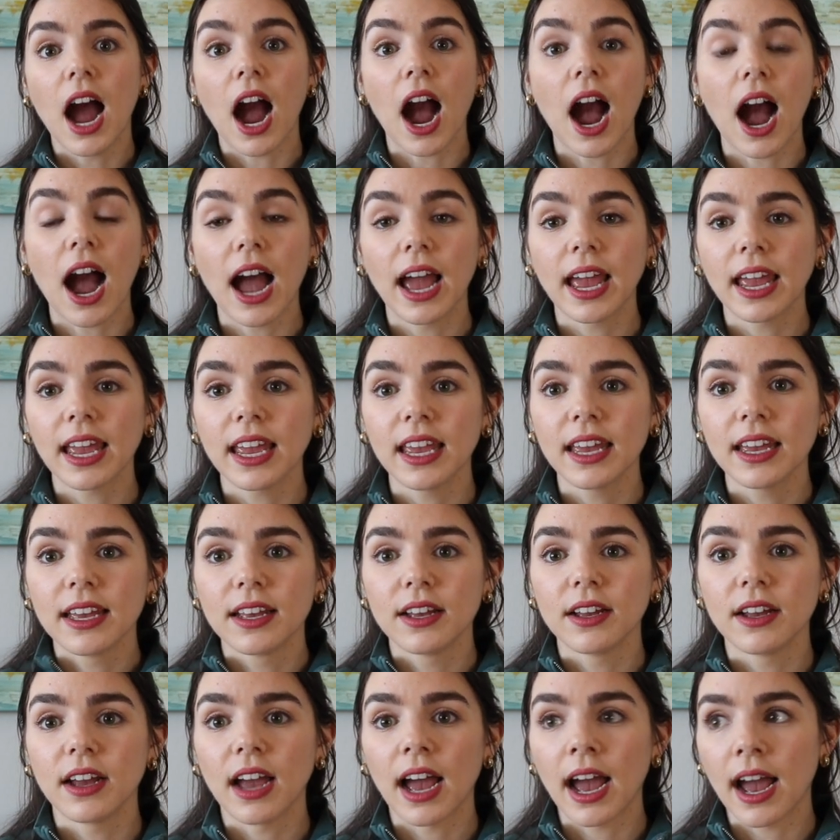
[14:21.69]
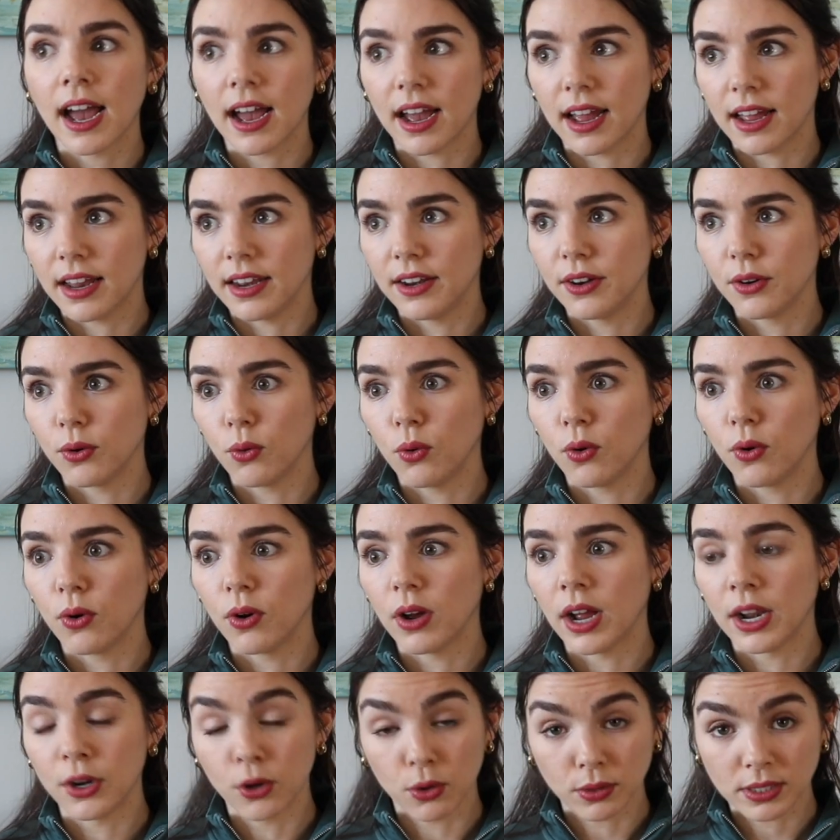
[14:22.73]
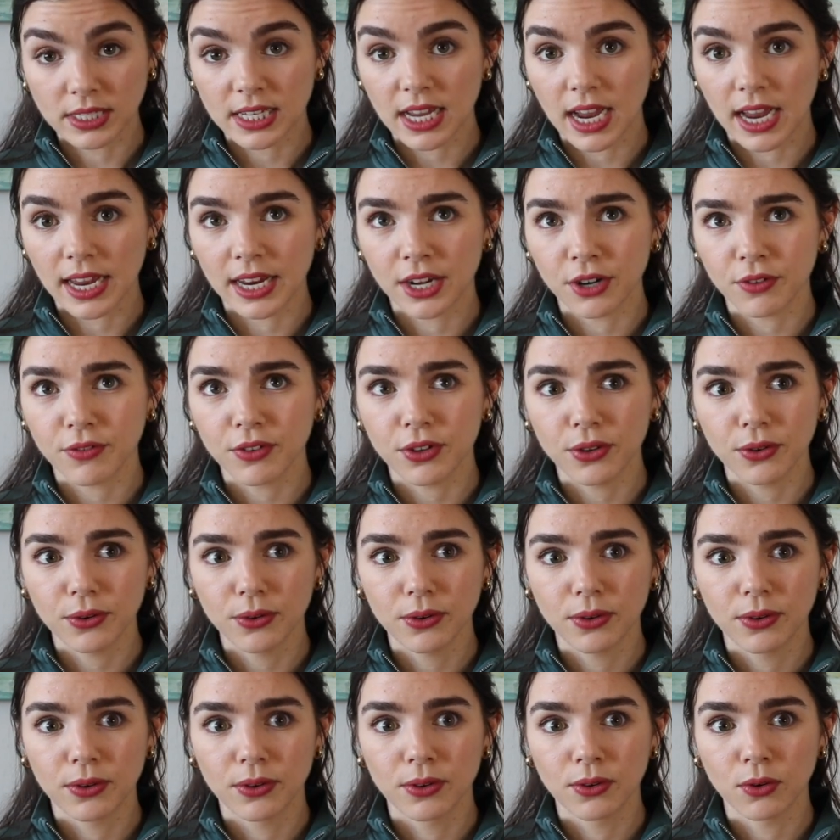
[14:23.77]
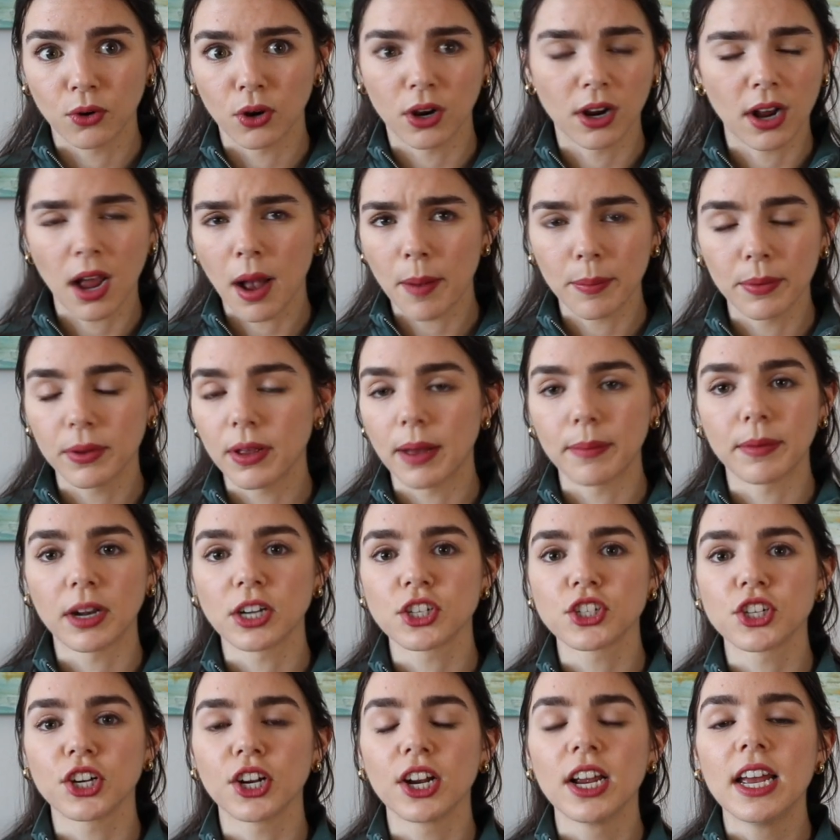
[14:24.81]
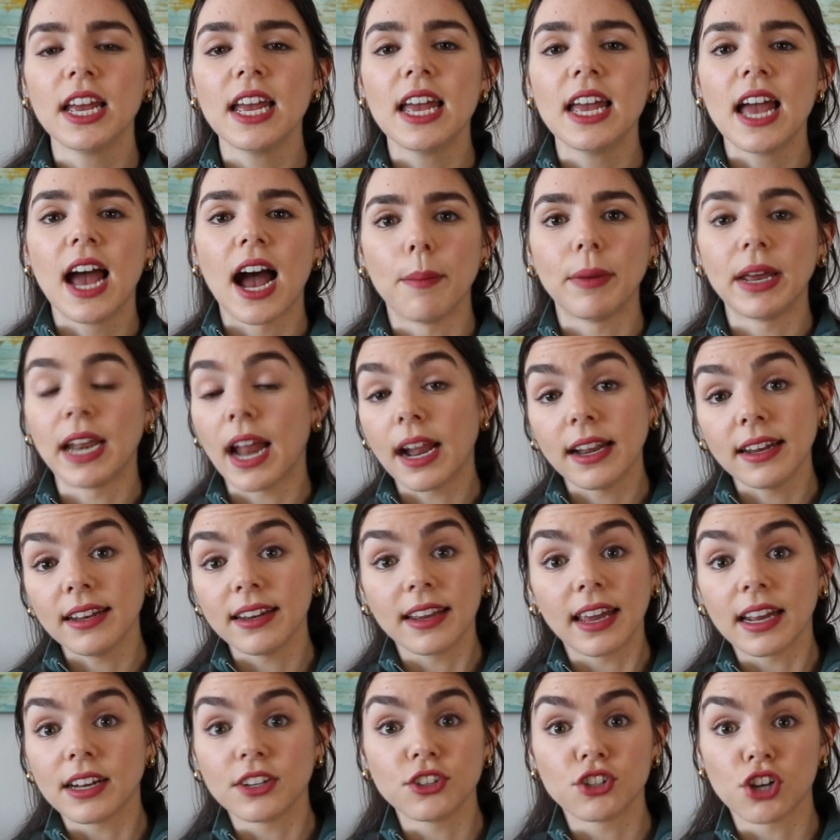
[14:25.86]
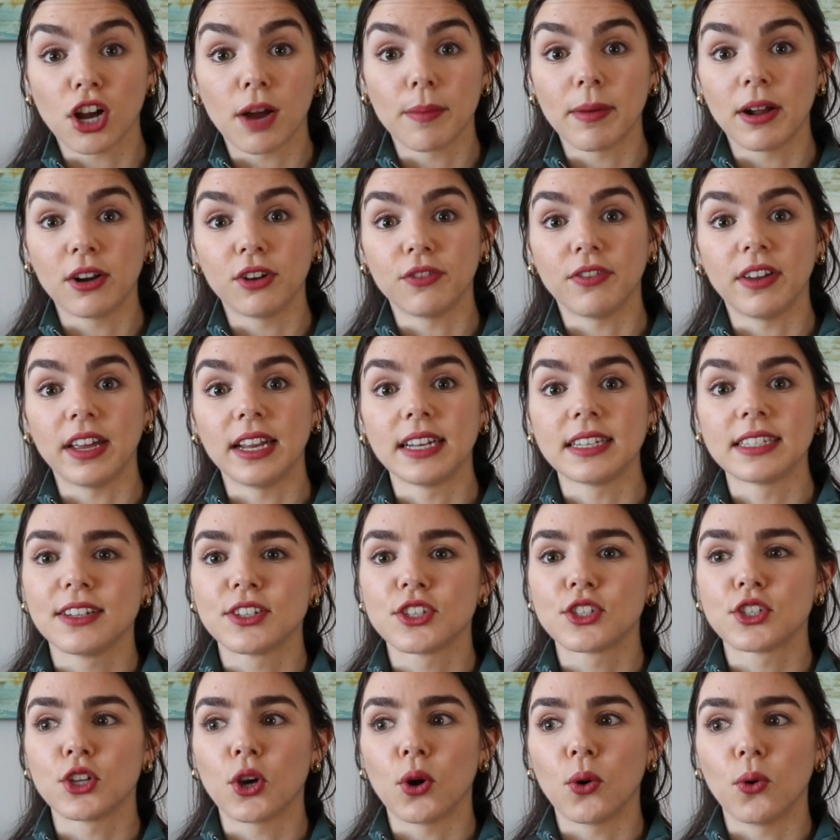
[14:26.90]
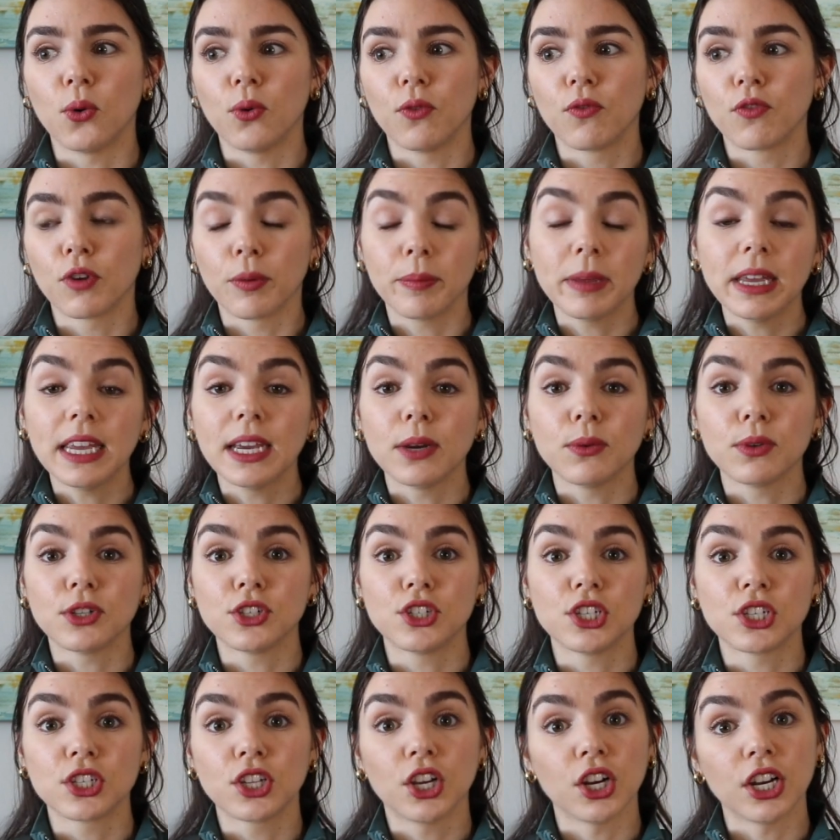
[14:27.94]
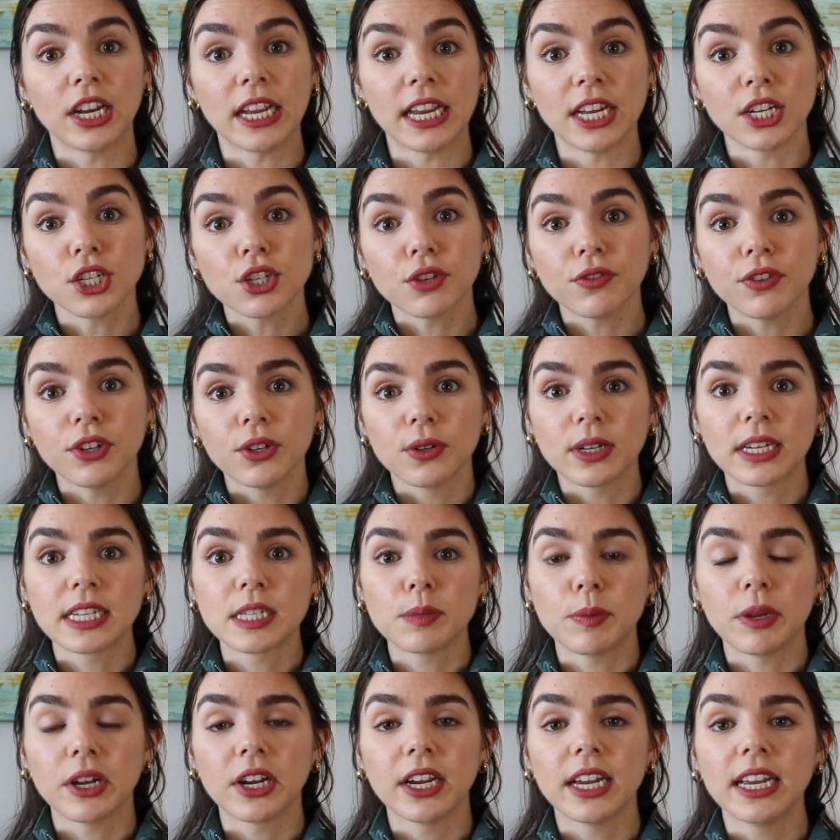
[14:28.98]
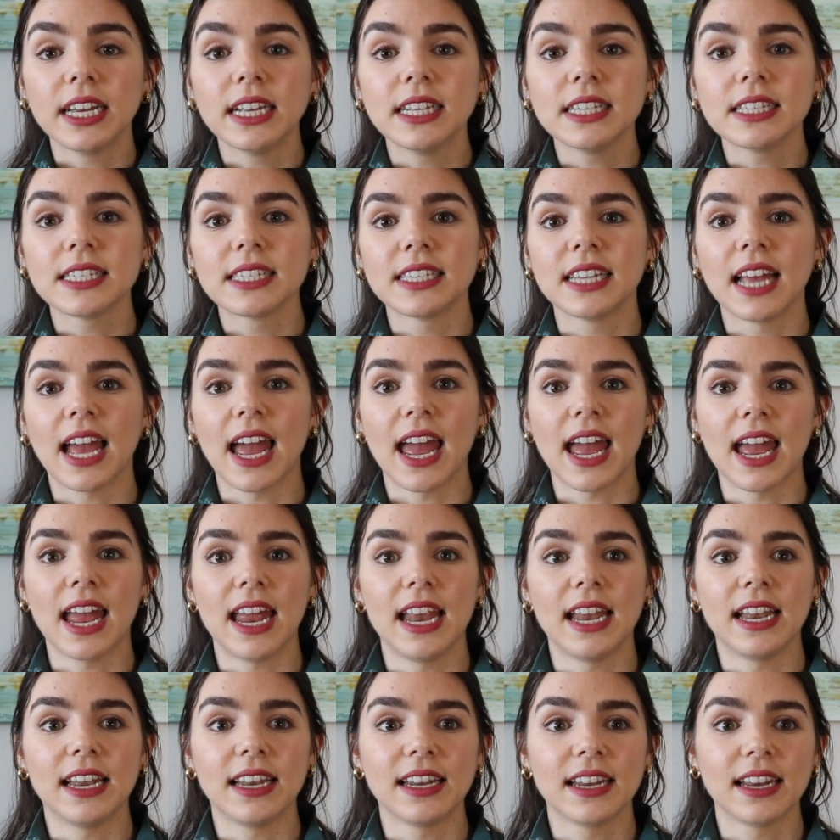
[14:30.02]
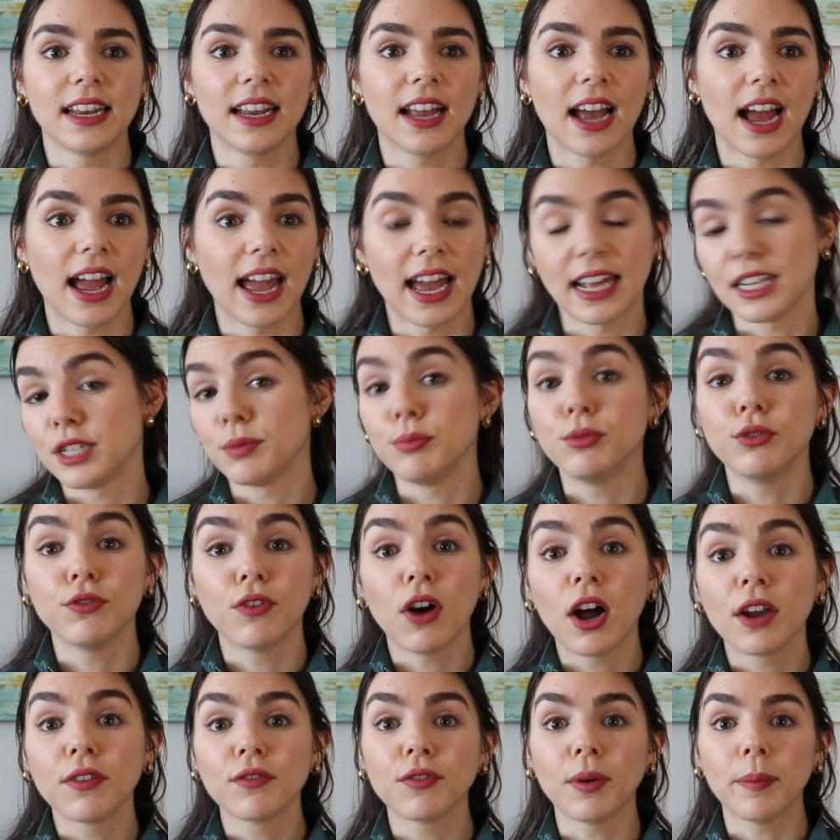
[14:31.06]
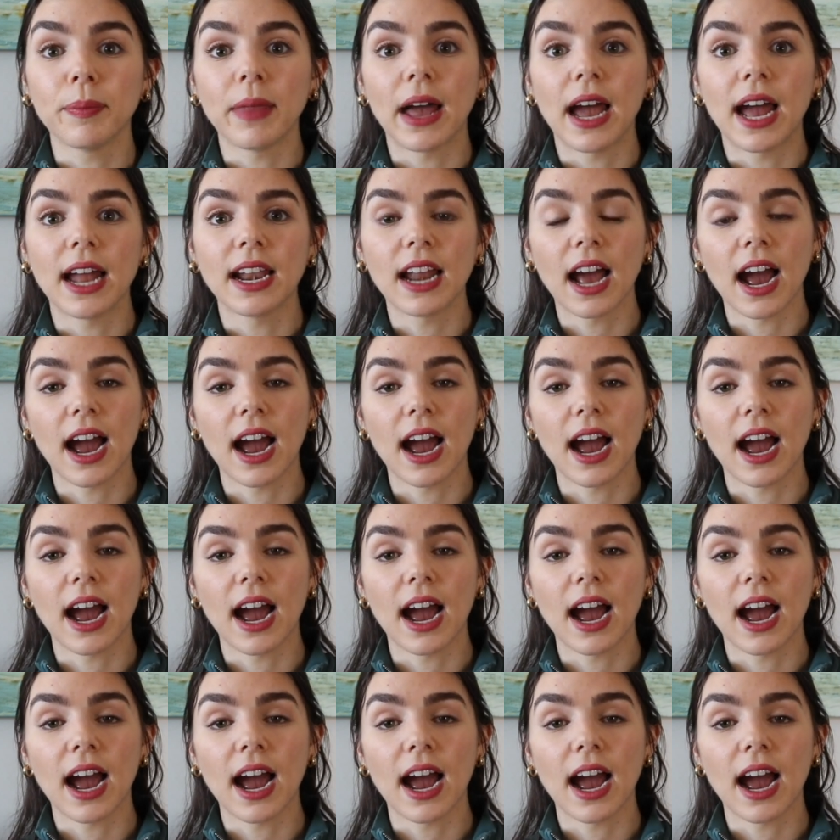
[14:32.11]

I had an OCI interview or a couple, I'm not sure, and I didn't get a job out of it. So for me, it was just good interview experience and I had to move on from that.